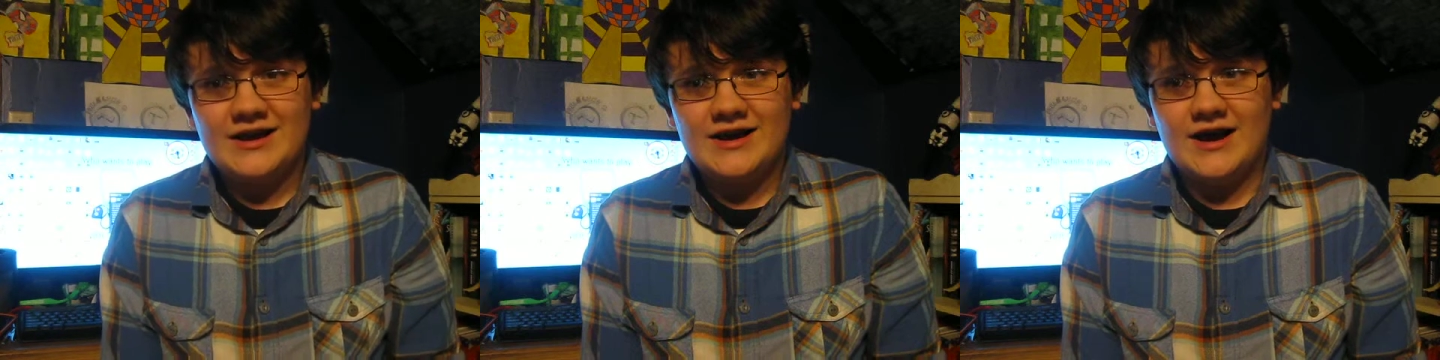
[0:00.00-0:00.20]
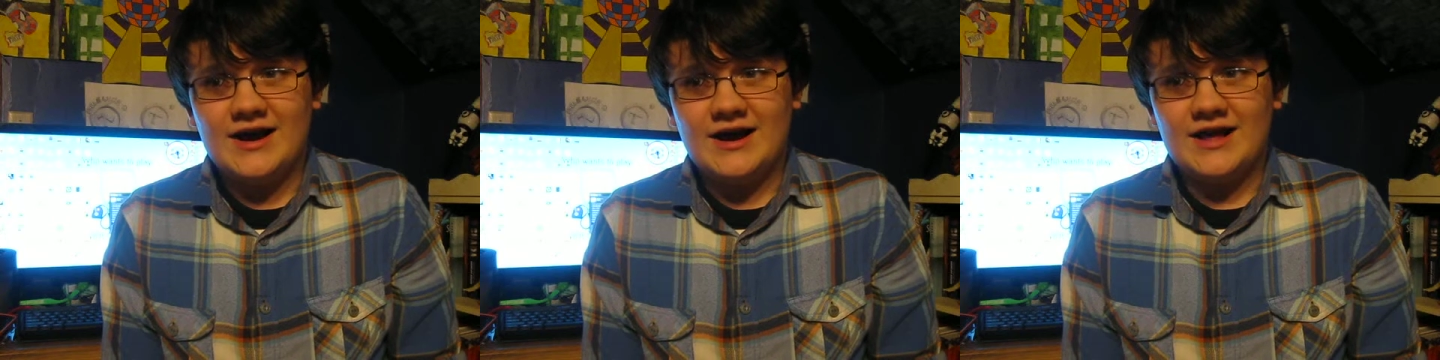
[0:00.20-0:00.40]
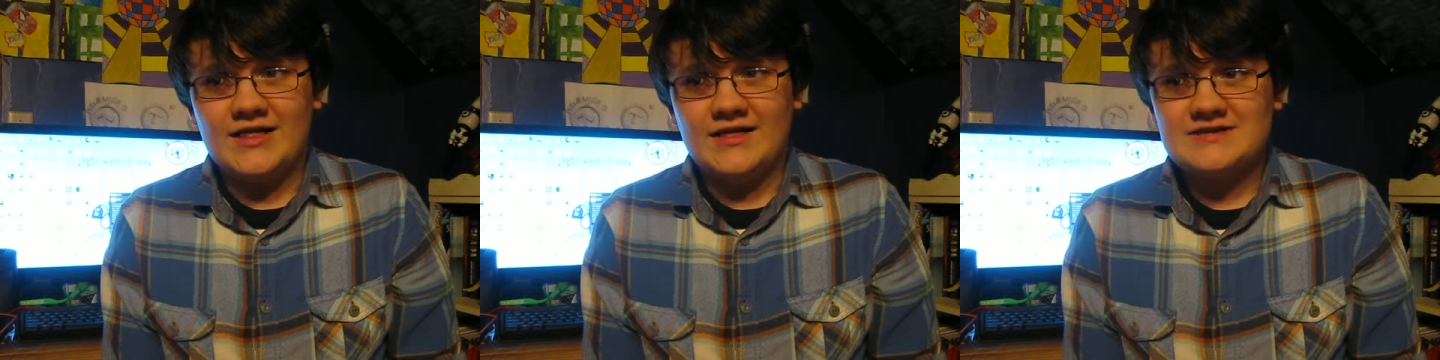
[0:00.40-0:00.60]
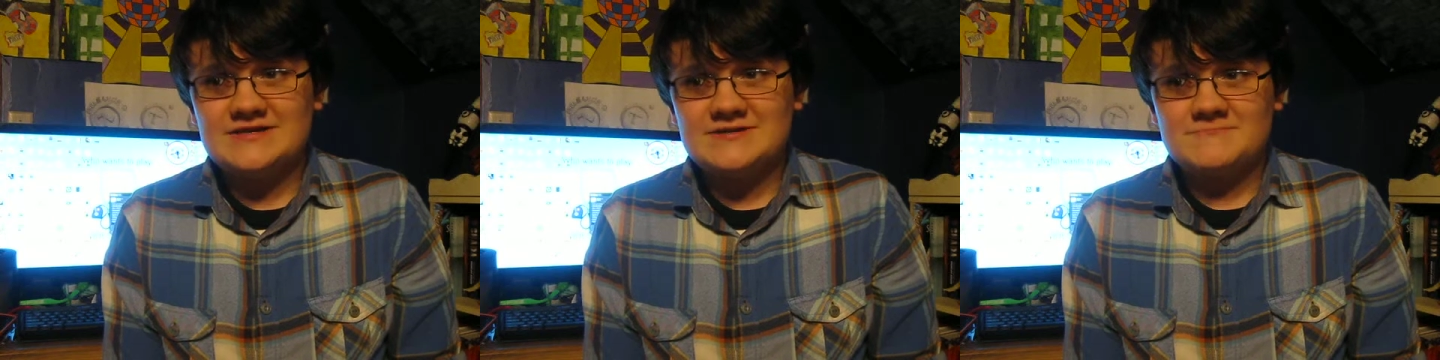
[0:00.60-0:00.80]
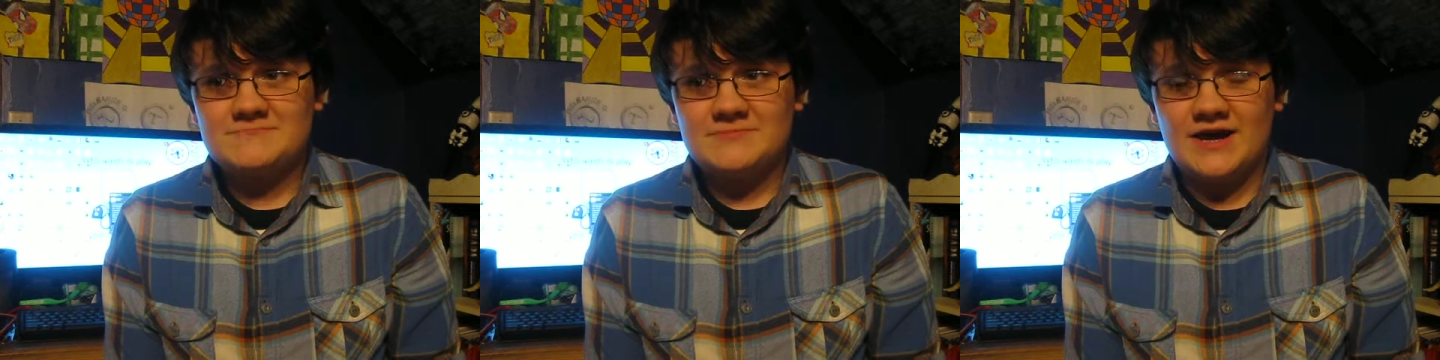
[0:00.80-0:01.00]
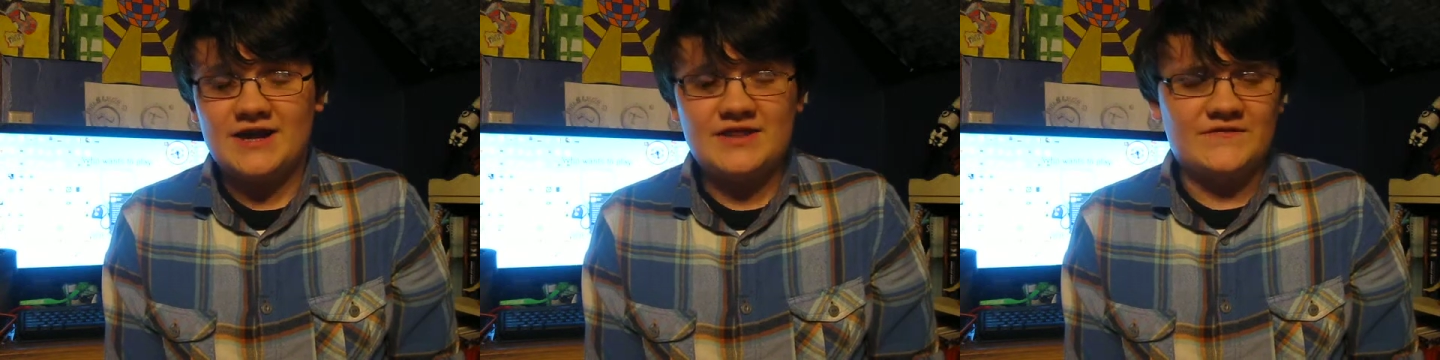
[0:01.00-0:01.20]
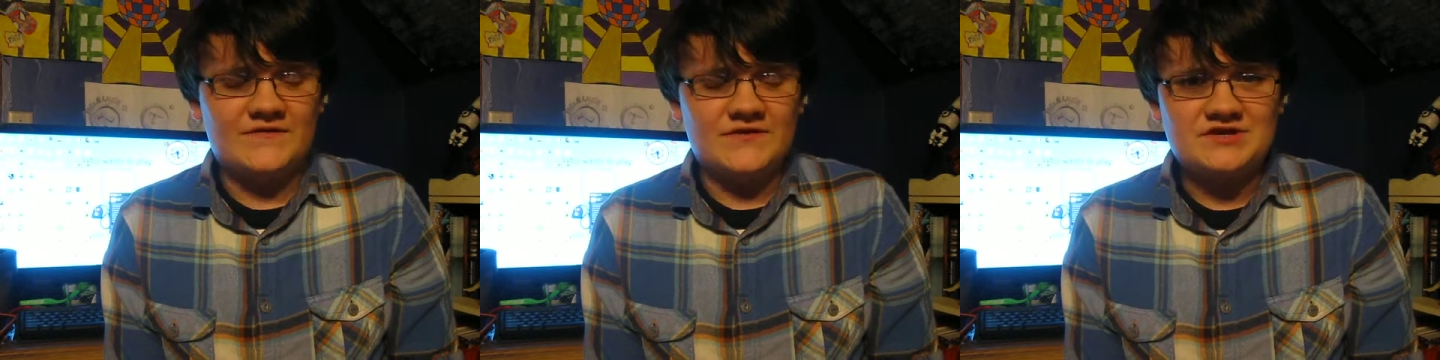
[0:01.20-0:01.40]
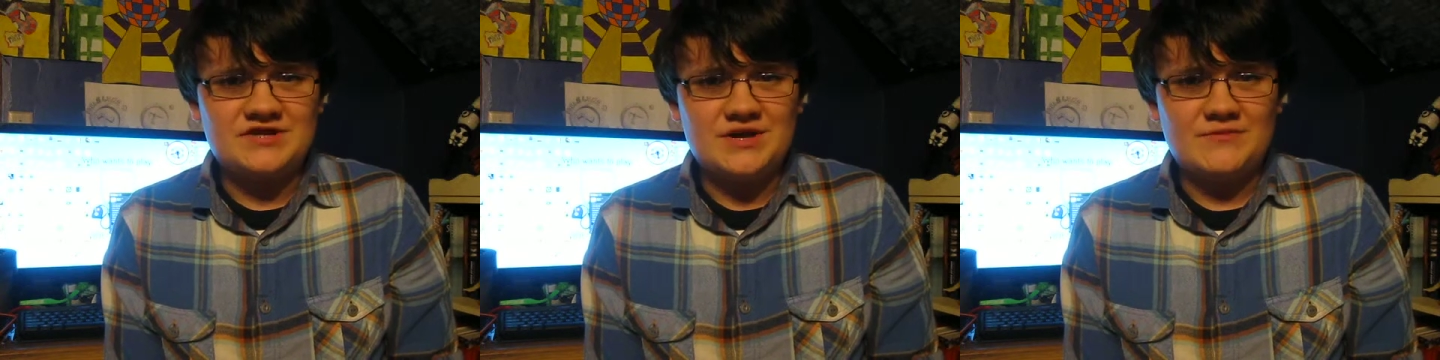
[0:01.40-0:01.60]
That's kind of the
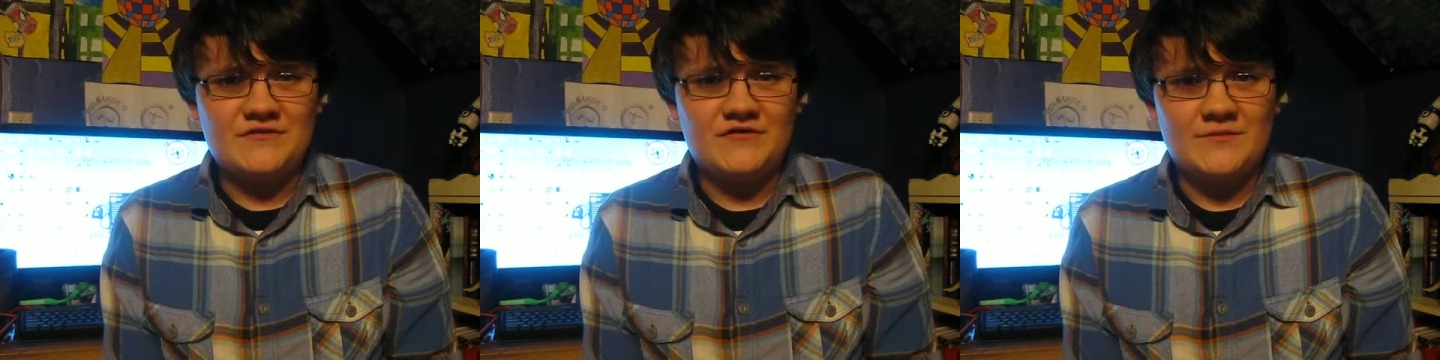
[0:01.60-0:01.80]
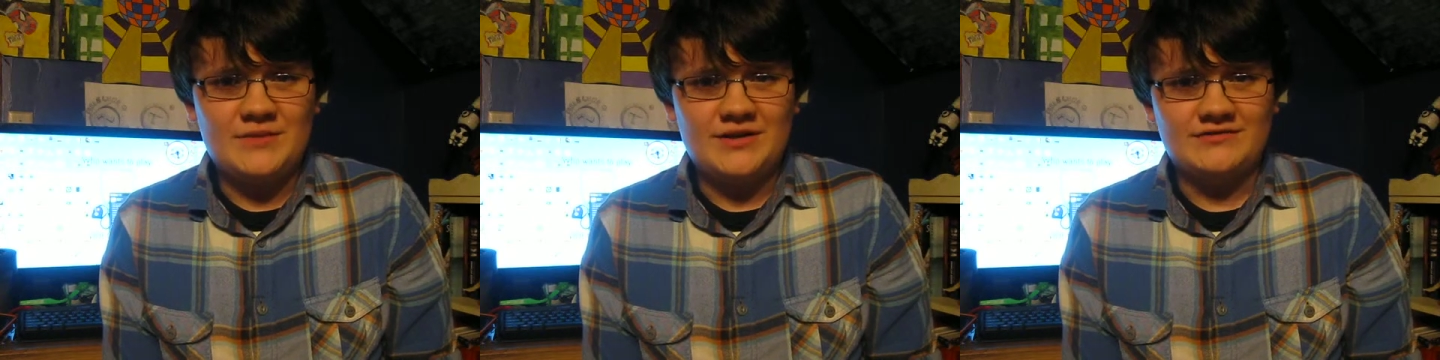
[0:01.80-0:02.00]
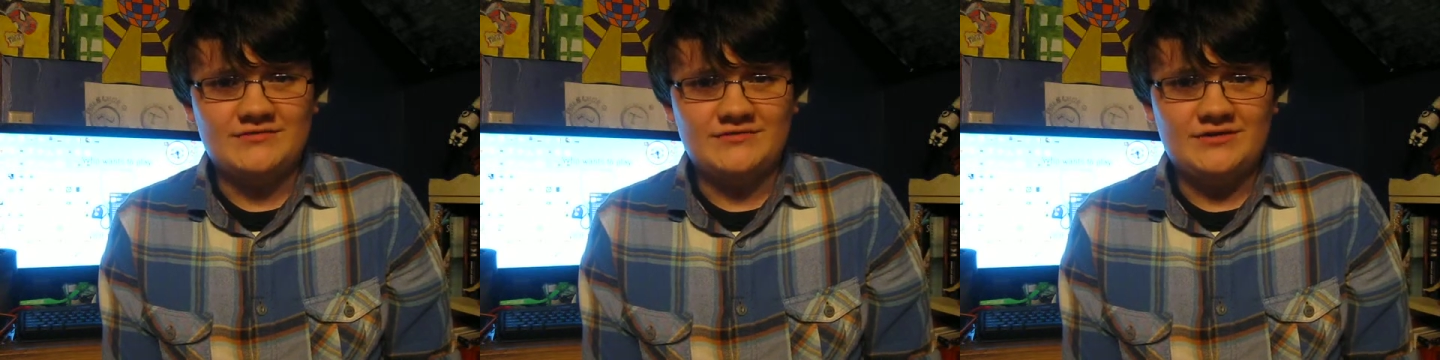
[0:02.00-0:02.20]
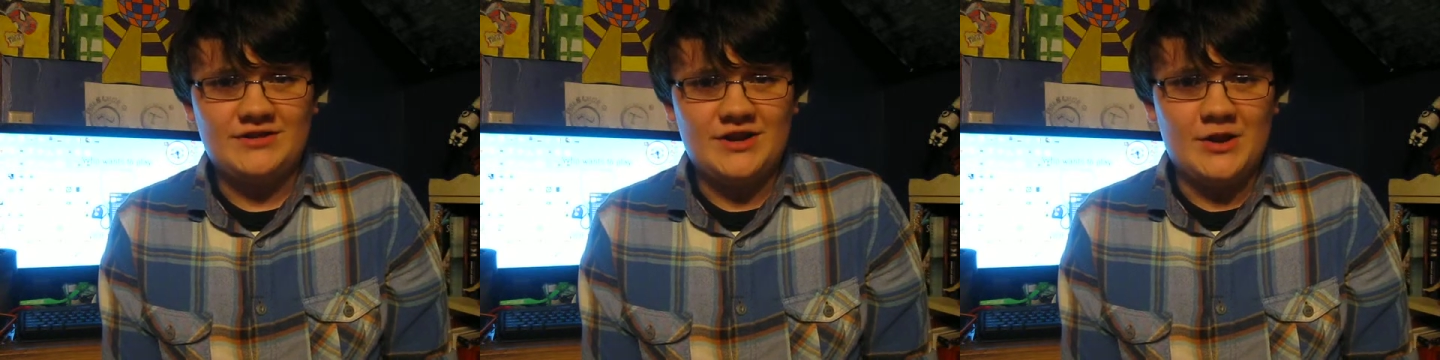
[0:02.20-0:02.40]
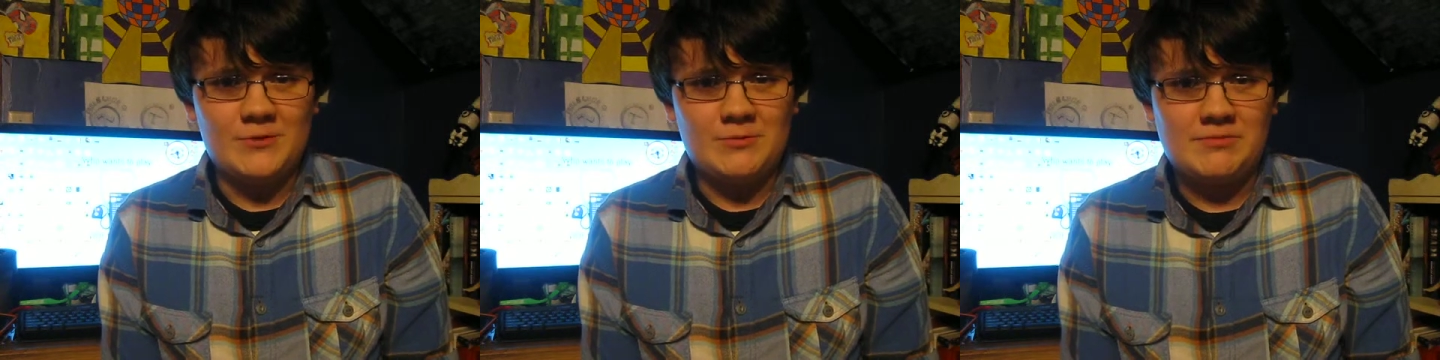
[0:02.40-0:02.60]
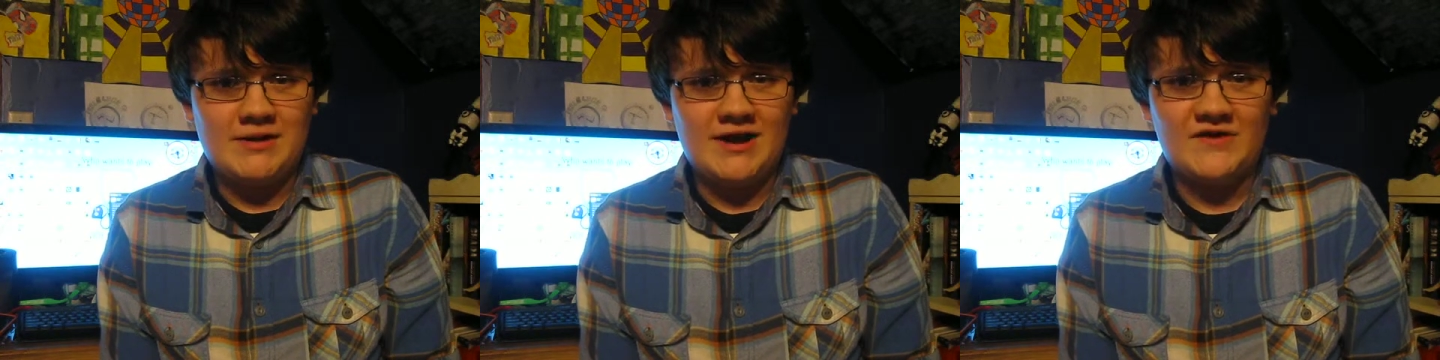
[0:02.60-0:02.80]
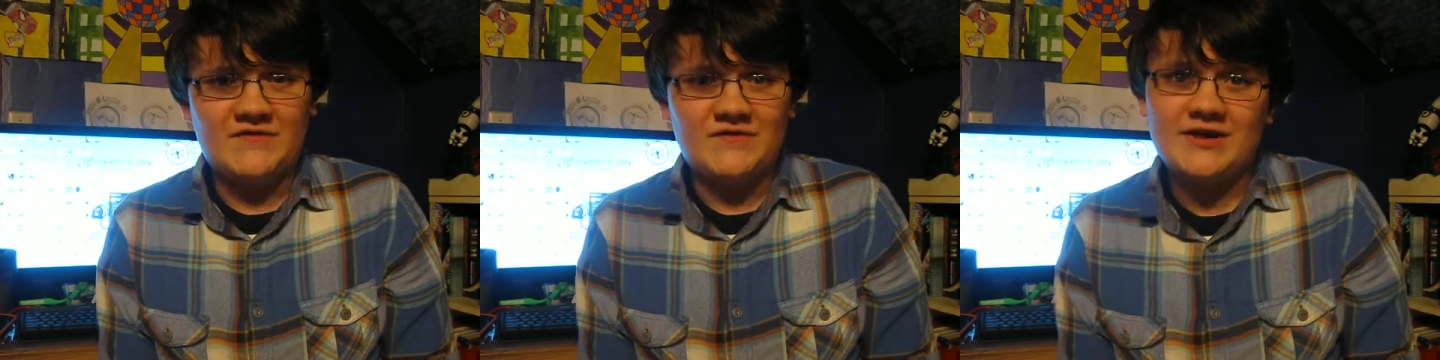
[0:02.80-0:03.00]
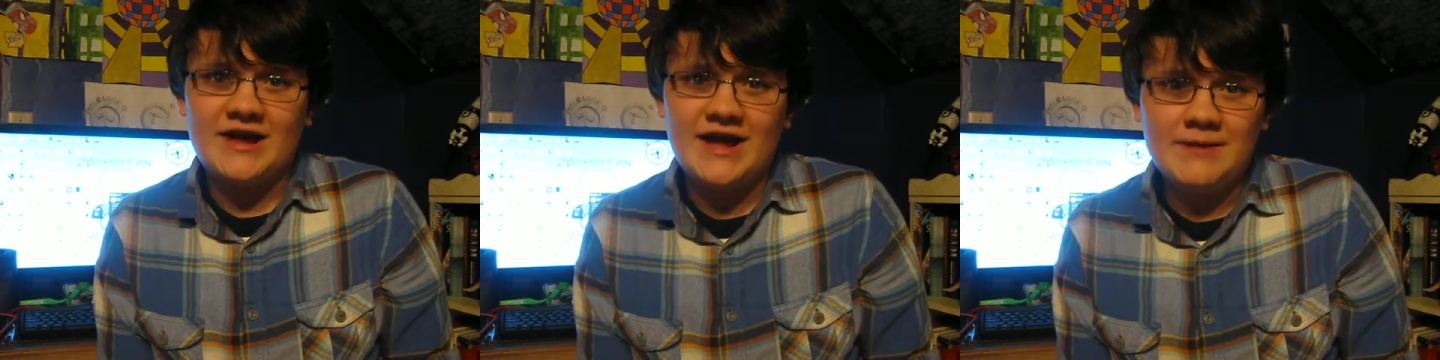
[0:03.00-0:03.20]
first time I've ever been, you know, prepared
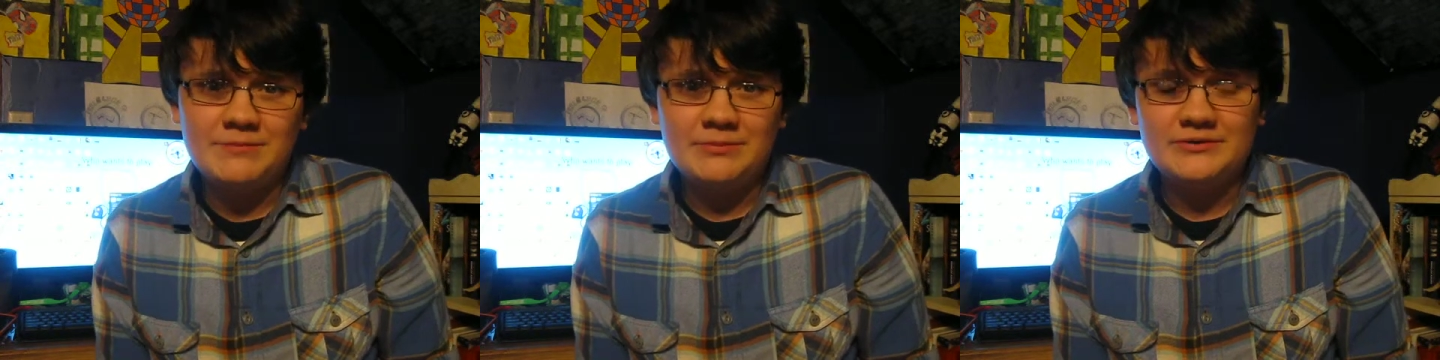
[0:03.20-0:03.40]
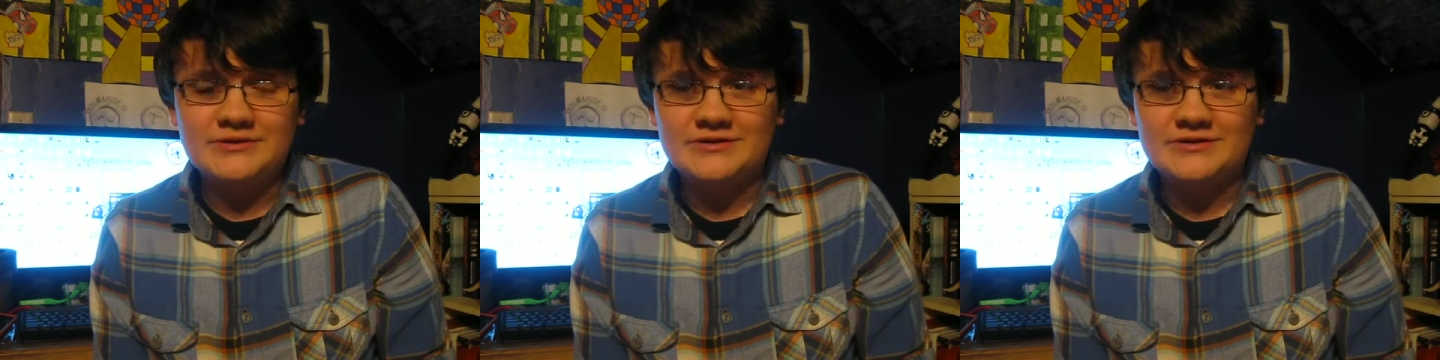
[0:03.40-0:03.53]
for camp